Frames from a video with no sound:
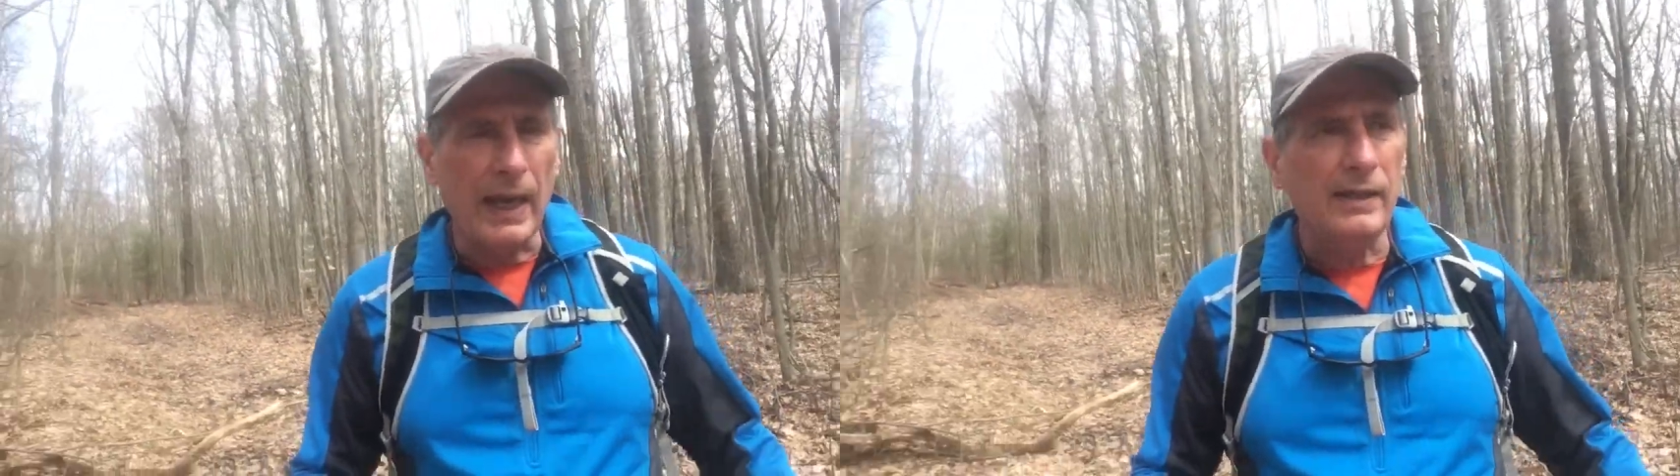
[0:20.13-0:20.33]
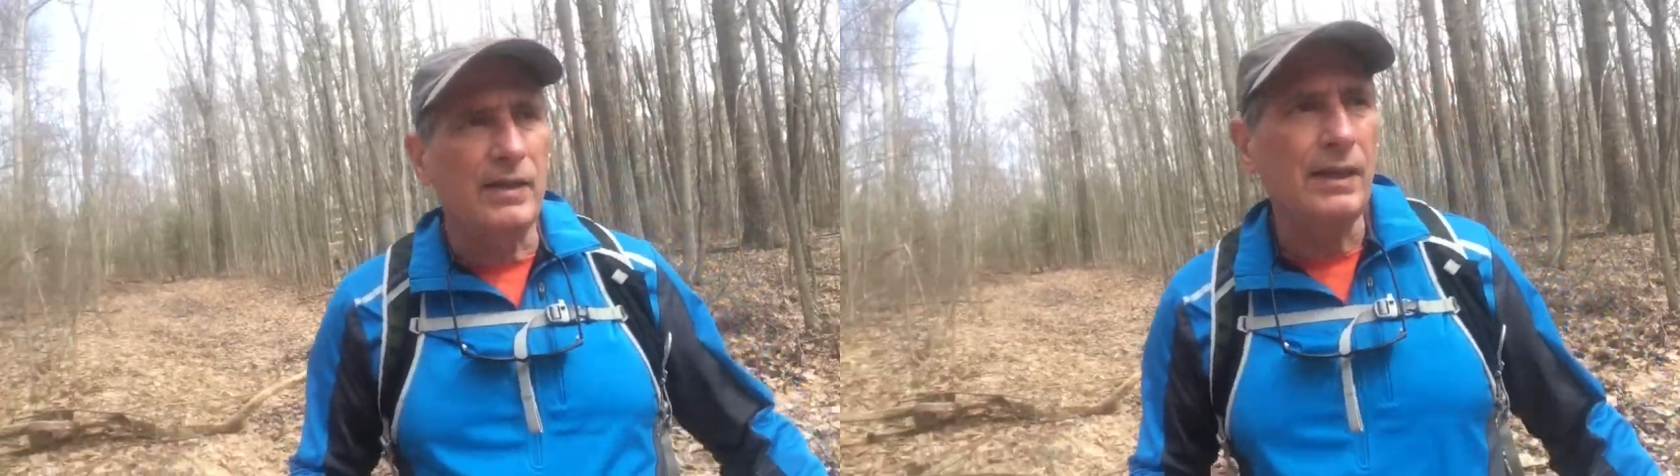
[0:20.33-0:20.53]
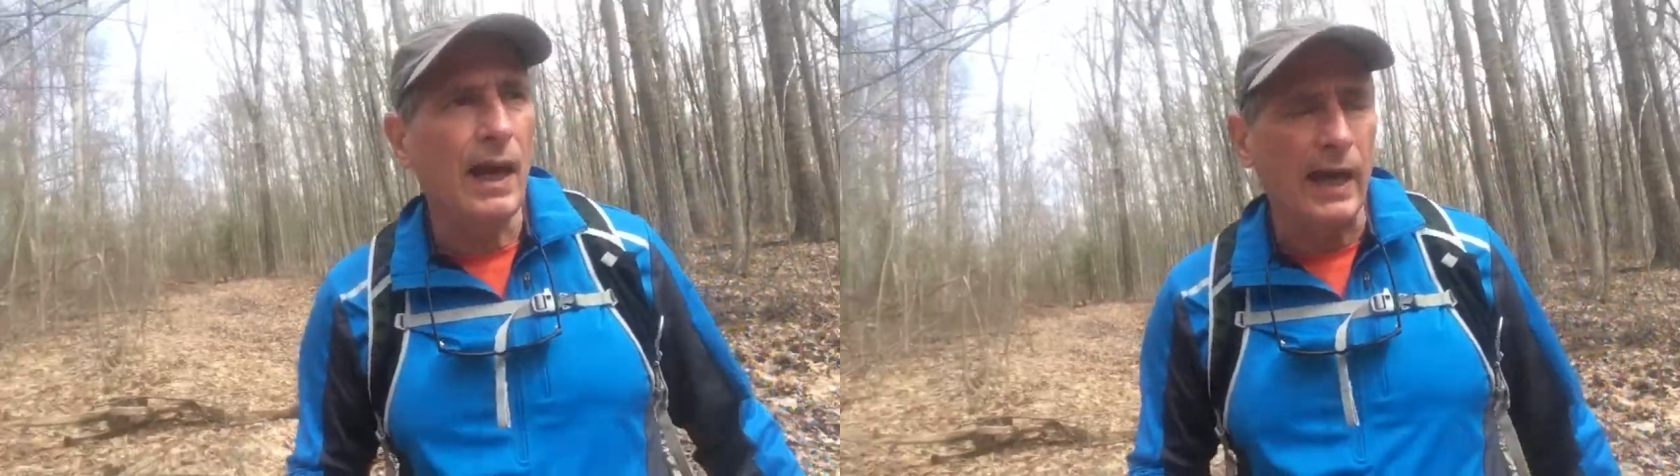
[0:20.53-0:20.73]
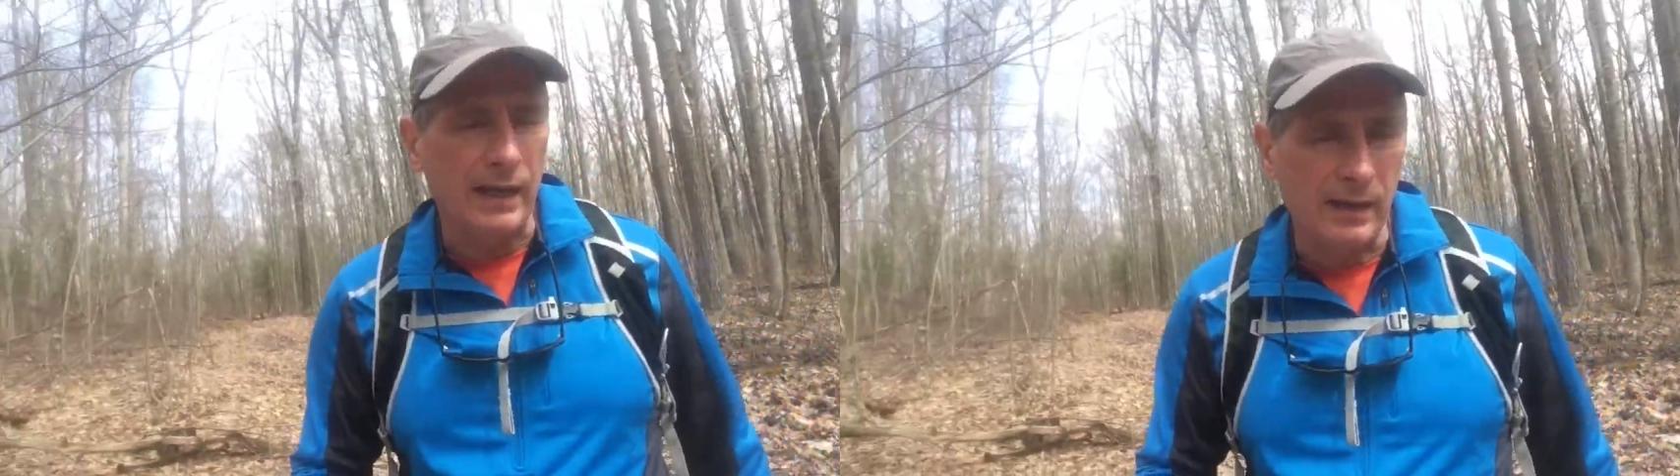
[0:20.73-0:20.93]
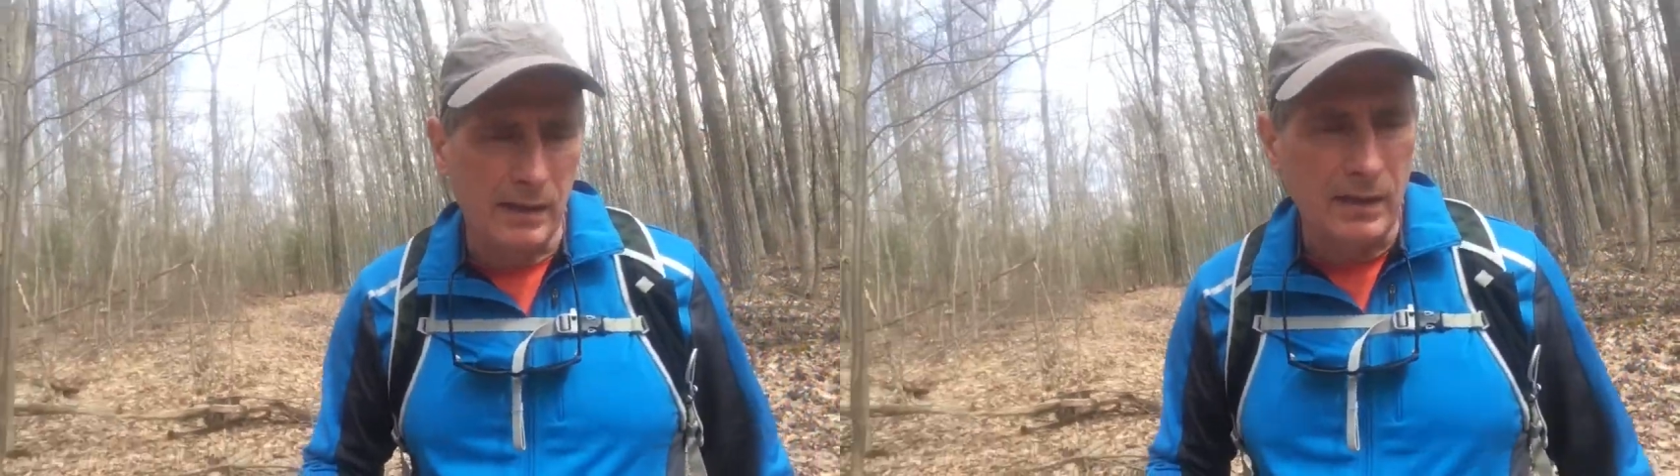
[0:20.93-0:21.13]
AT
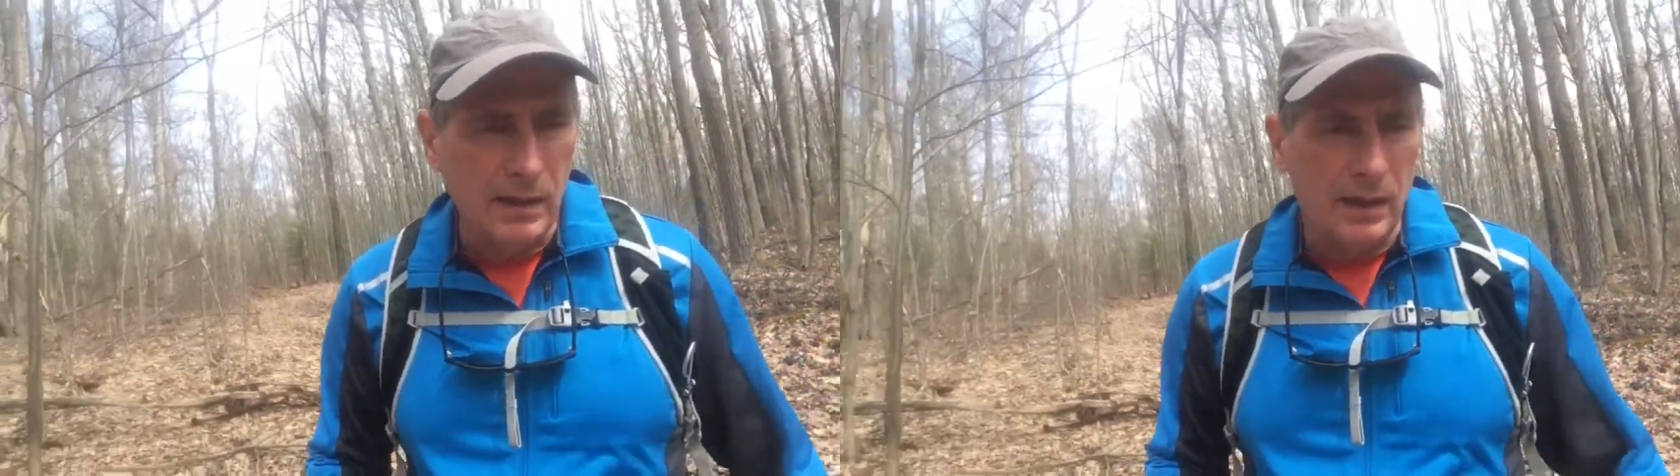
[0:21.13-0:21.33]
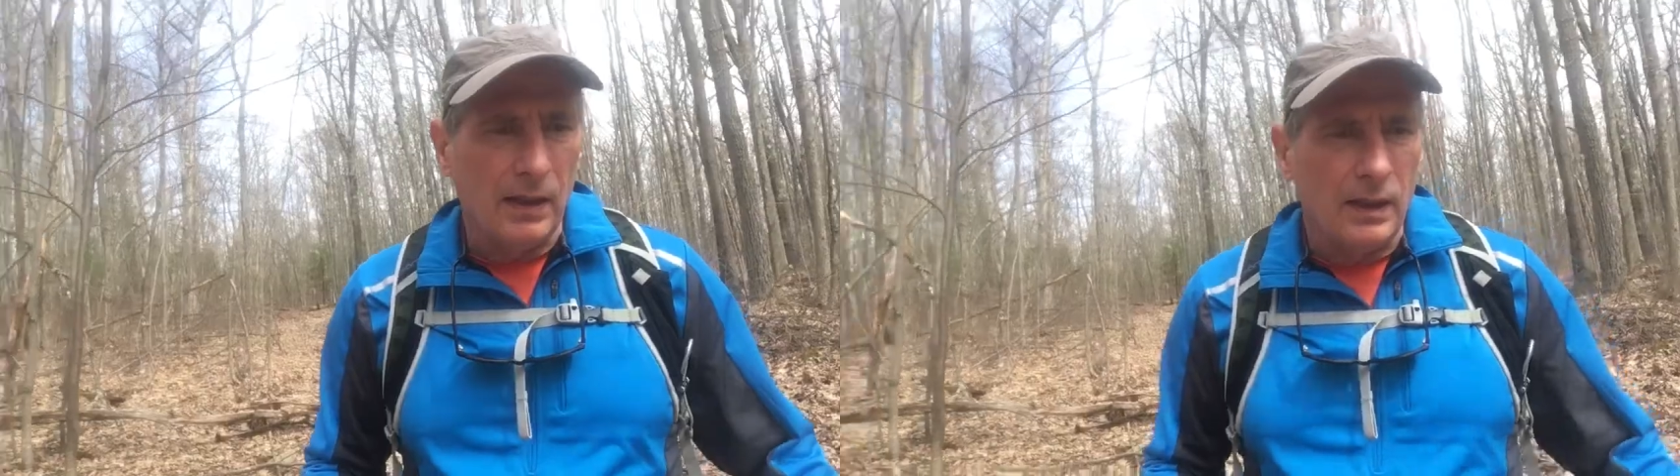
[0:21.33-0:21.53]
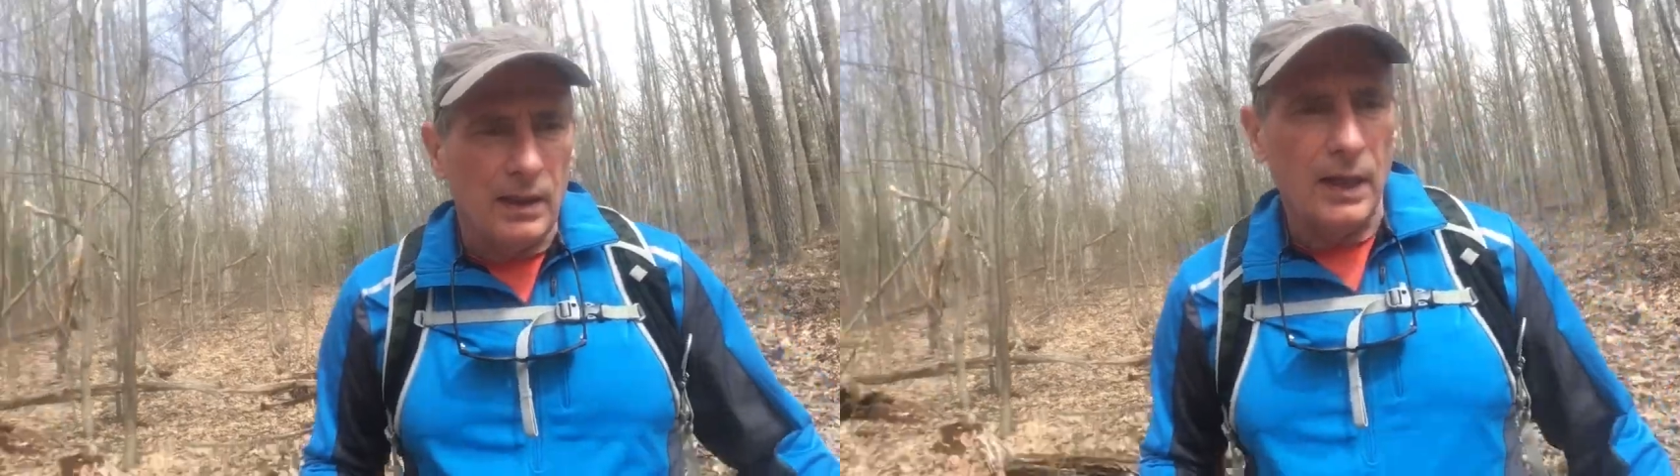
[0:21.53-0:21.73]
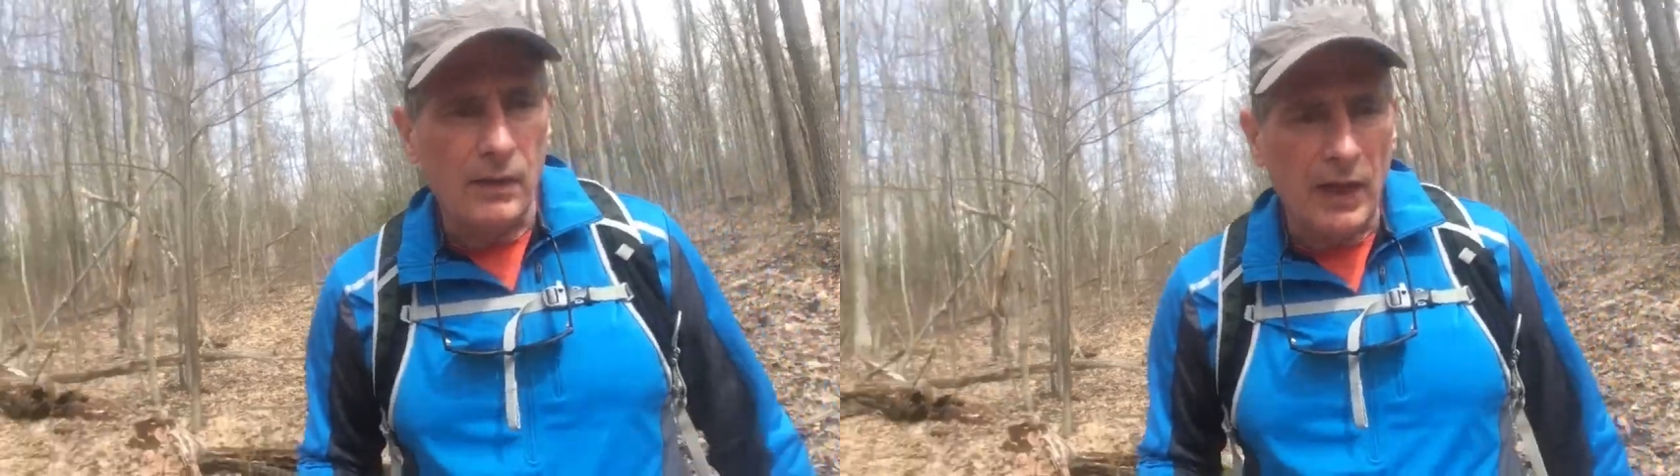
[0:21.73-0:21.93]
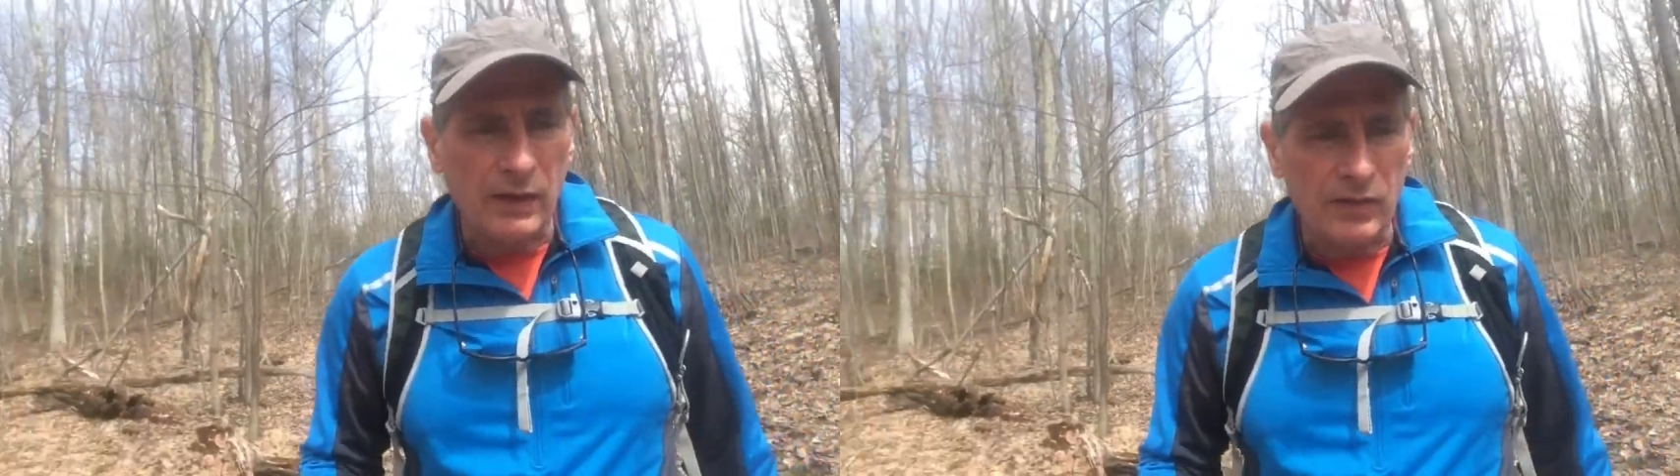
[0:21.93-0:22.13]
hike that